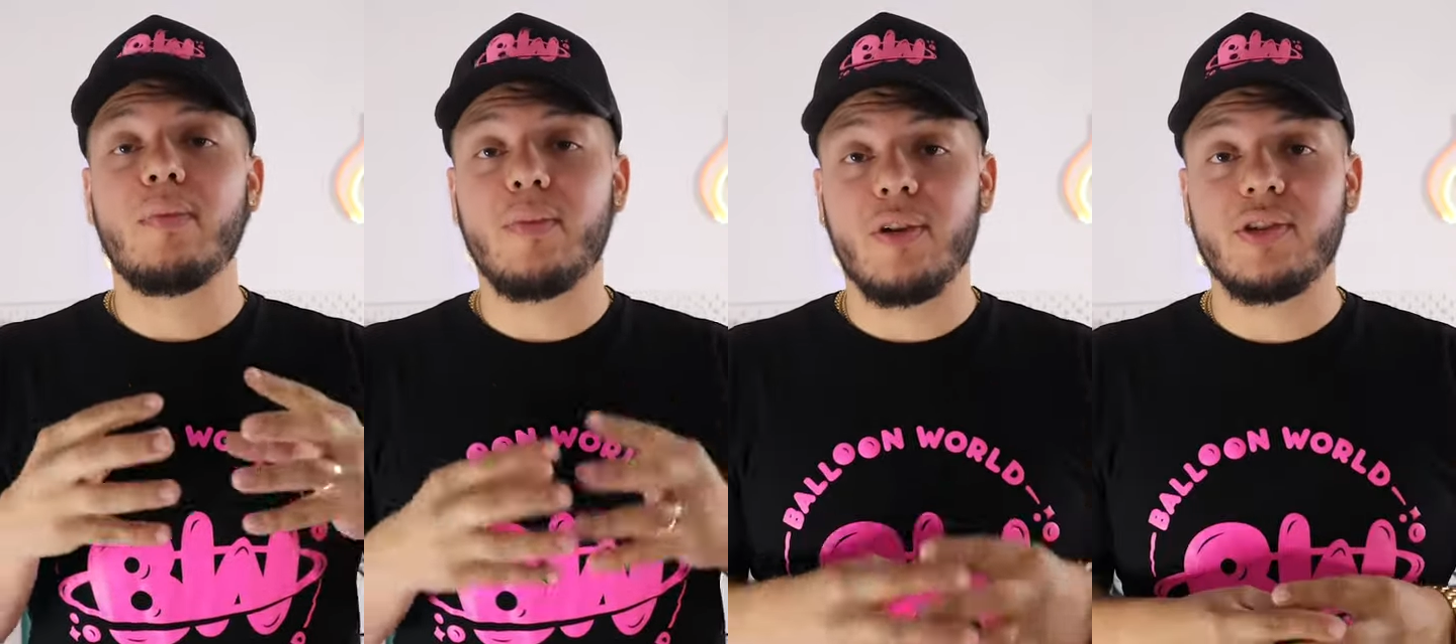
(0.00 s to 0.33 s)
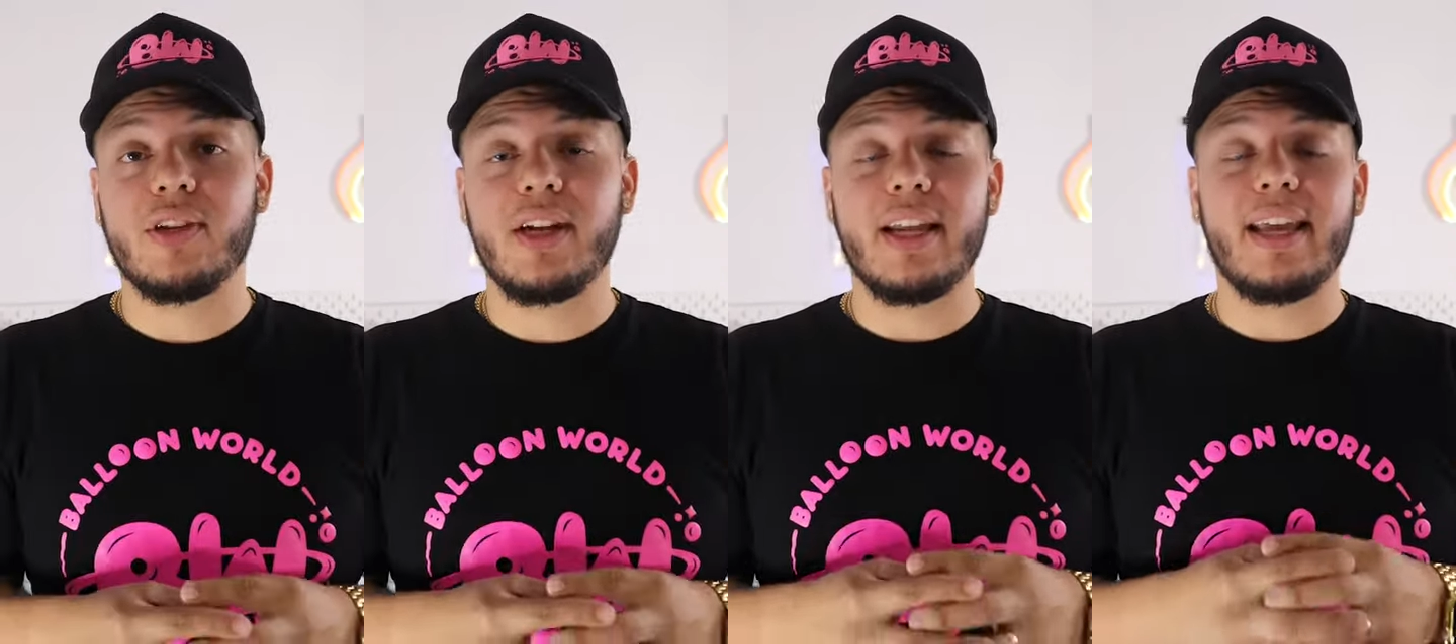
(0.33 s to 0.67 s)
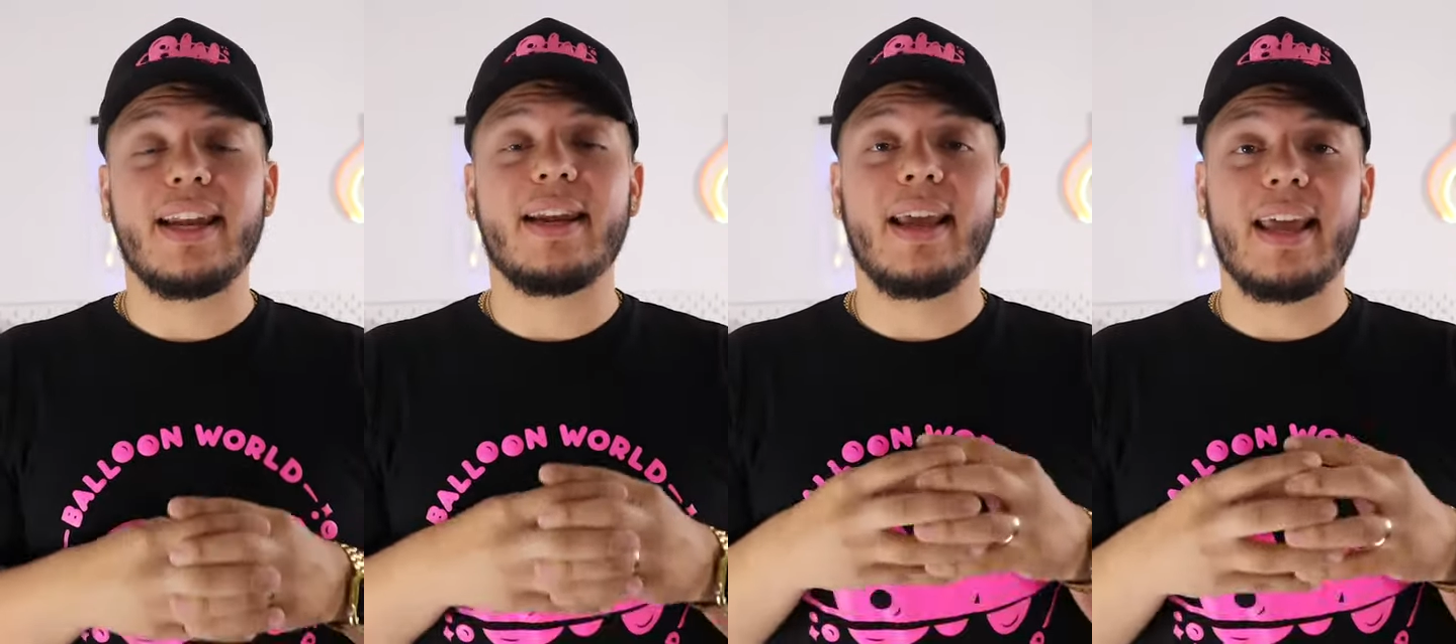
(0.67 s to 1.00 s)

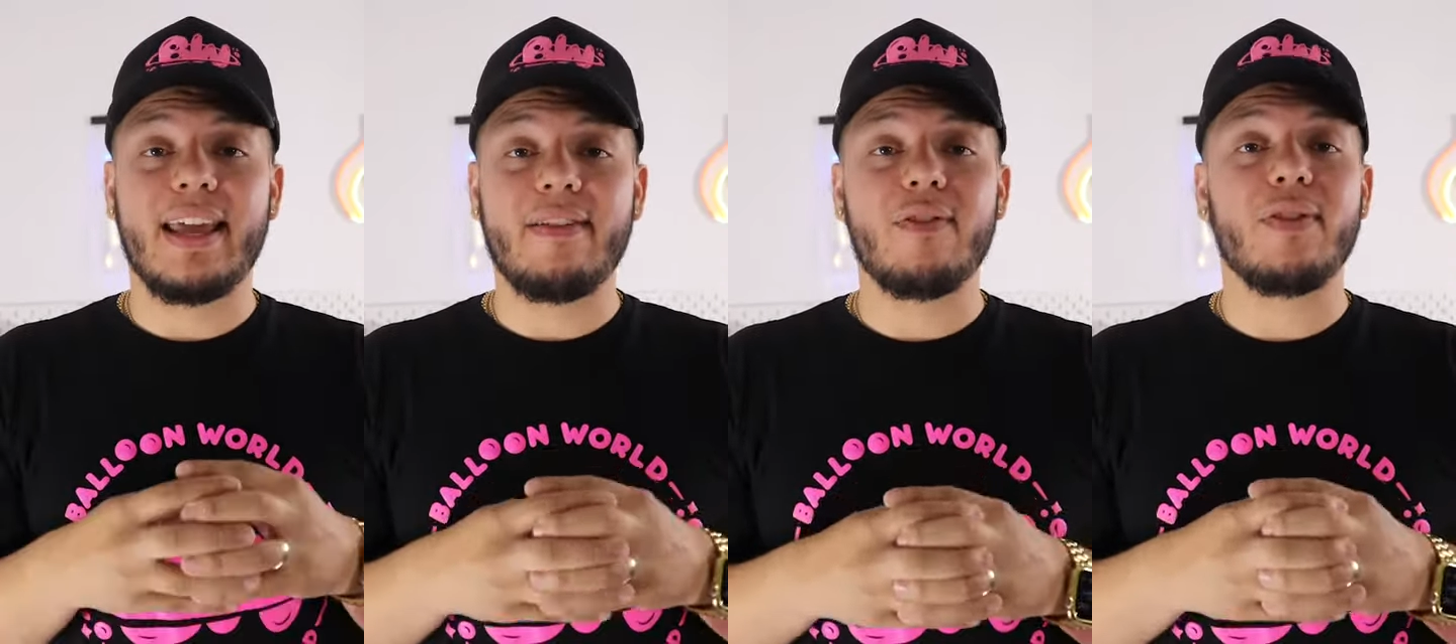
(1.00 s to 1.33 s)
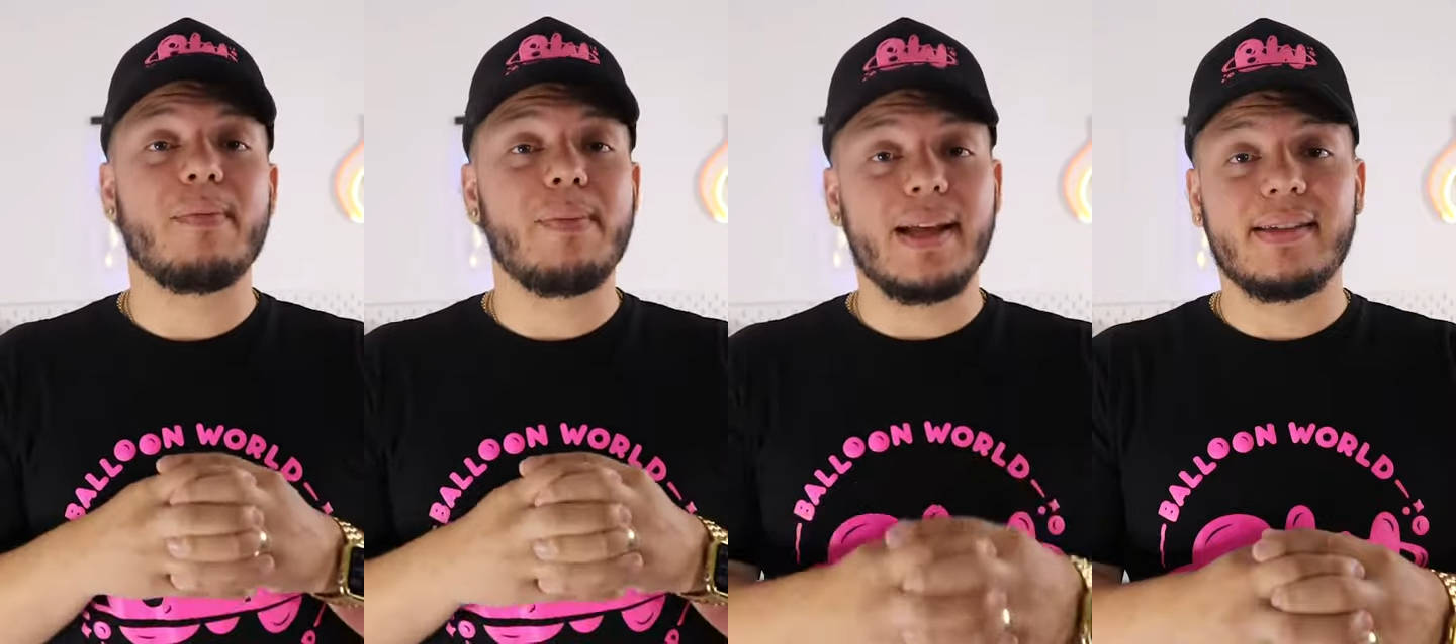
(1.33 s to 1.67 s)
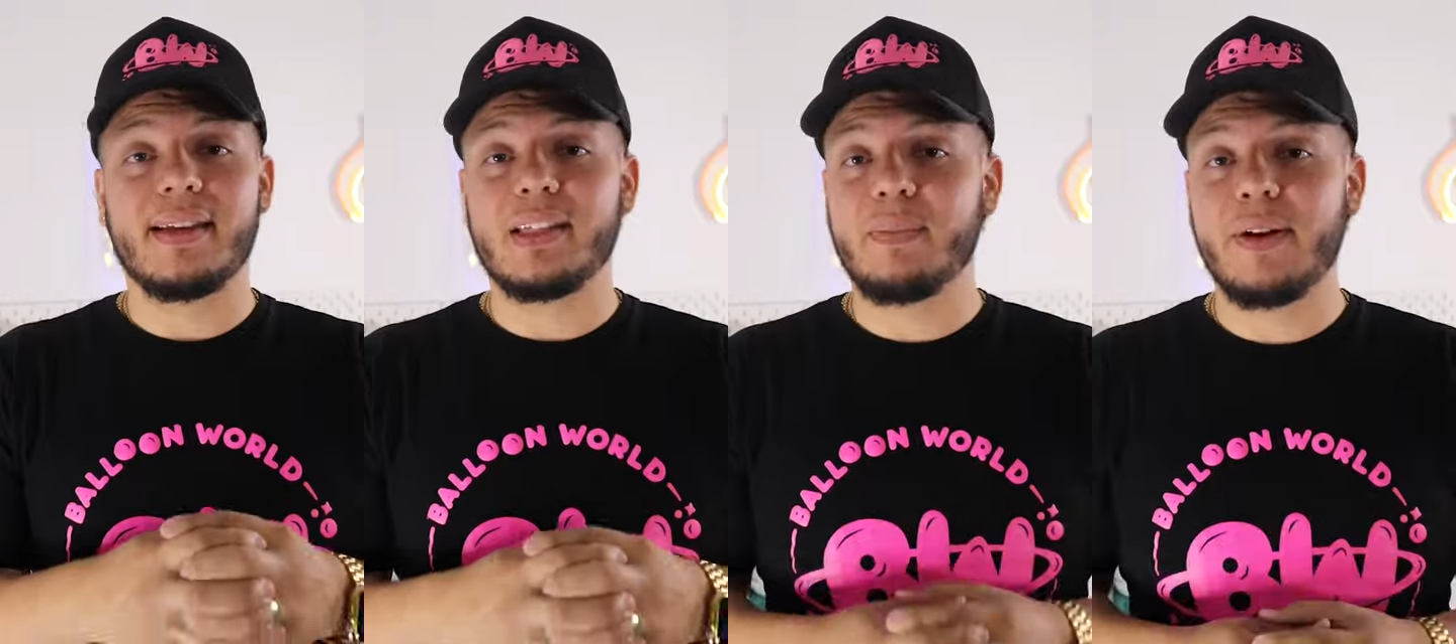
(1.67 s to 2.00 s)
personally and give you the
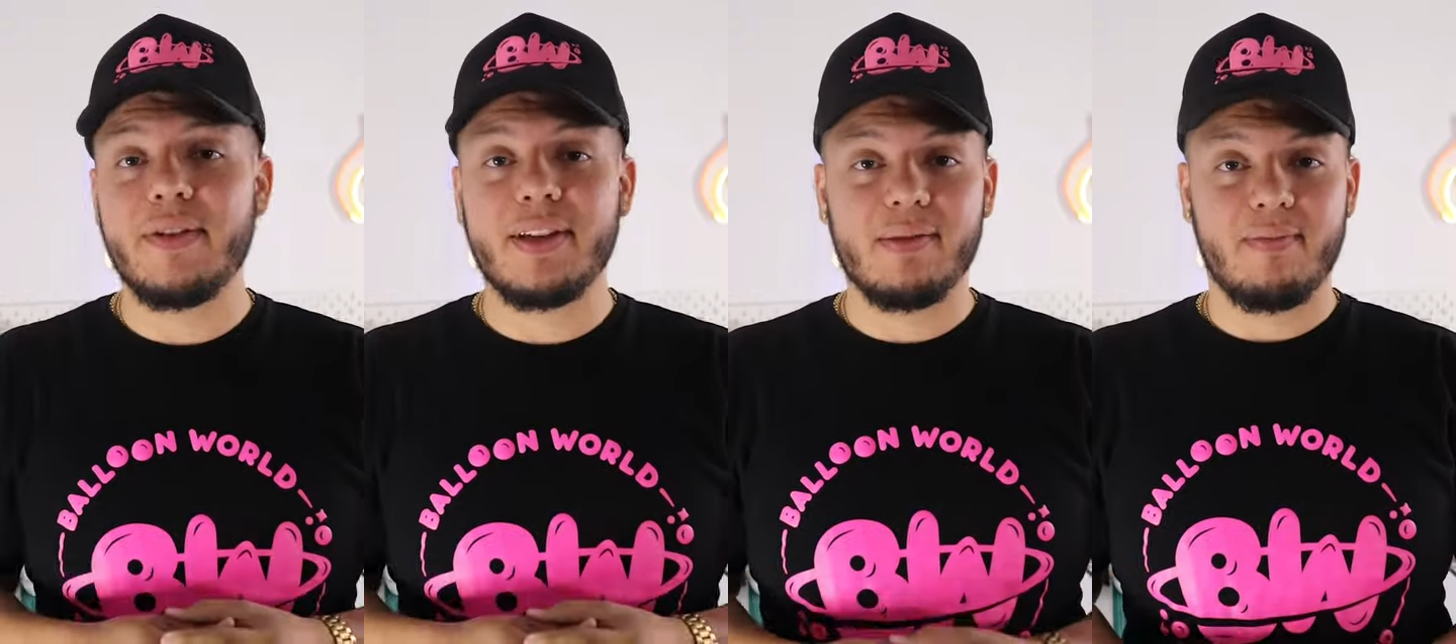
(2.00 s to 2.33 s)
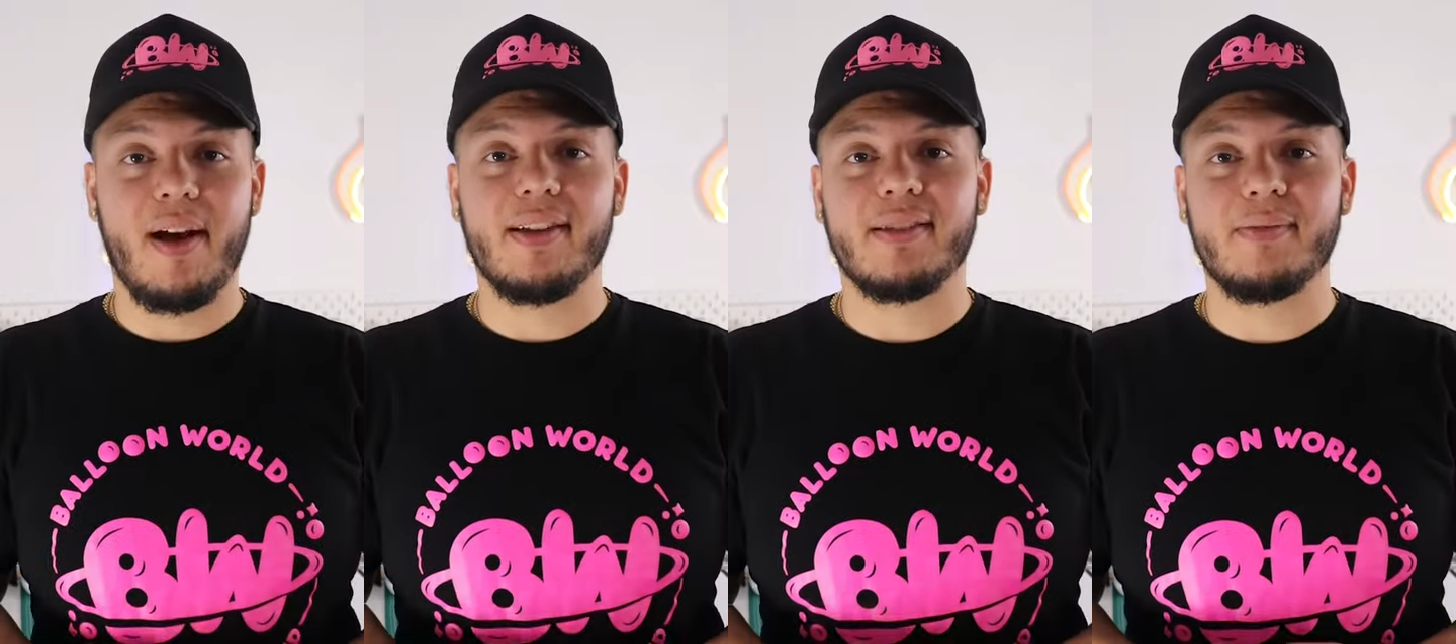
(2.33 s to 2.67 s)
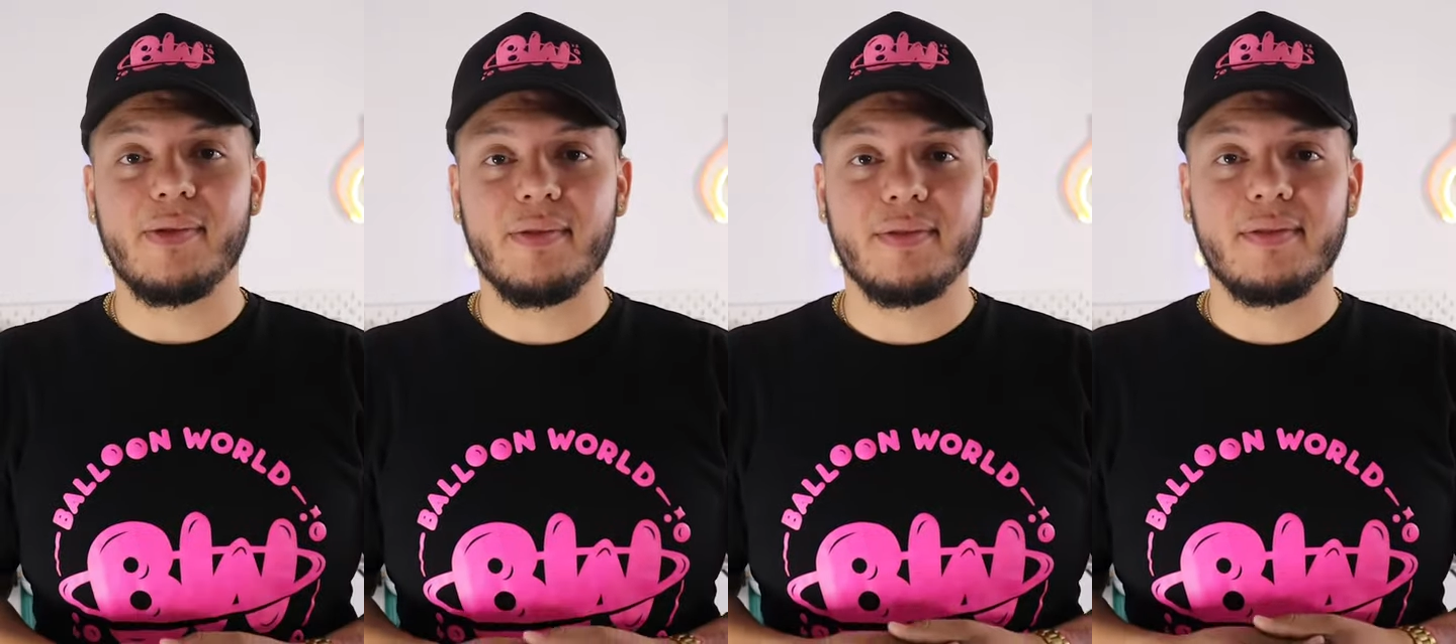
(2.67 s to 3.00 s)
best experience
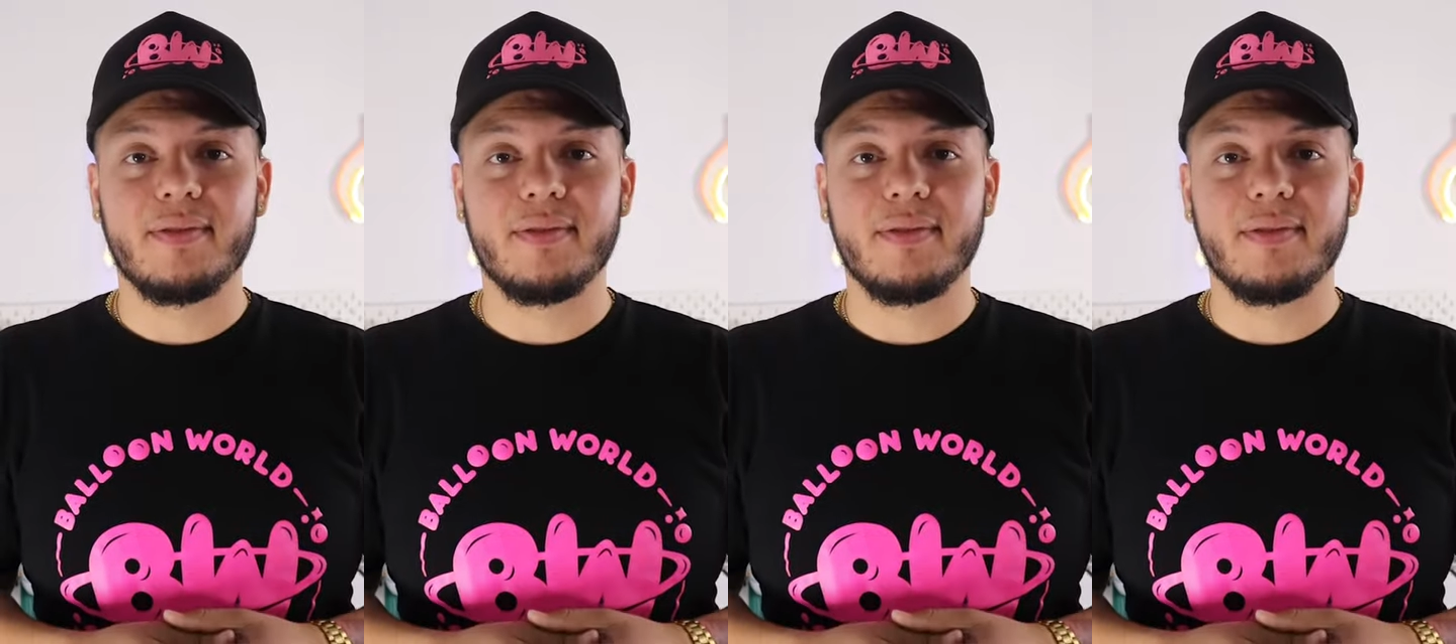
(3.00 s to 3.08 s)
possible.